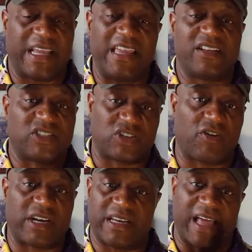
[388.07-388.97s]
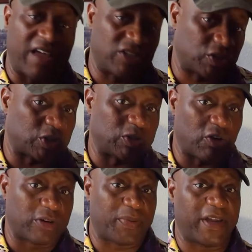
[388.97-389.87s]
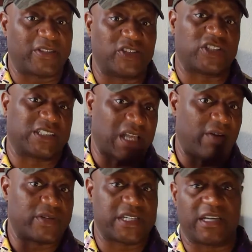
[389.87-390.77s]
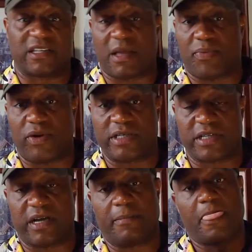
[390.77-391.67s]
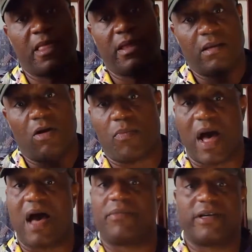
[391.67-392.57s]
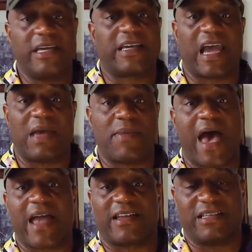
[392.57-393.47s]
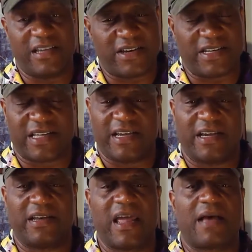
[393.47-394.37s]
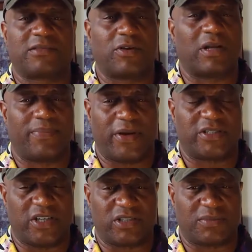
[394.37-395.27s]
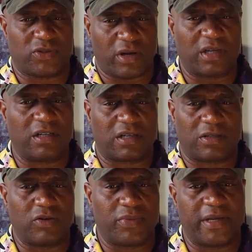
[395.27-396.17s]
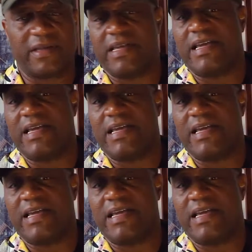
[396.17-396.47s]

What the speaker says: He didn't start it. I just started paying attention because I was in at that point in time. Obama, he came back. He did it again. Now I'm starting to pay attention. I'm starting to look a little bit.